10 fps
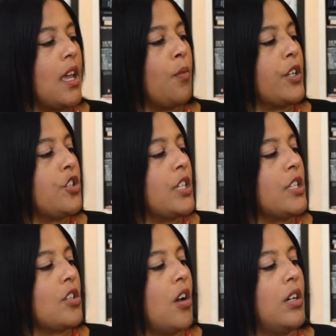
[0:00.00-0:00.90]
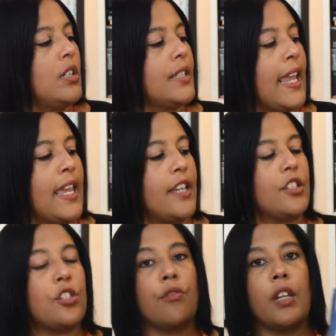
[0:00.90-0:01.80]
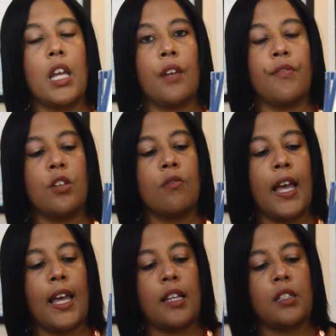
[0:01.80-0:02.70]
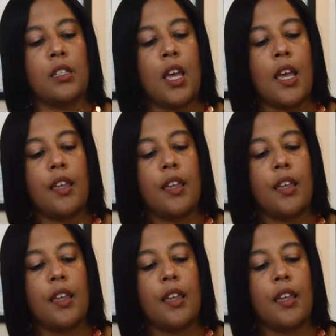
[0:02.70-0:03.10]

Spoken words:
which is called A History of U.S.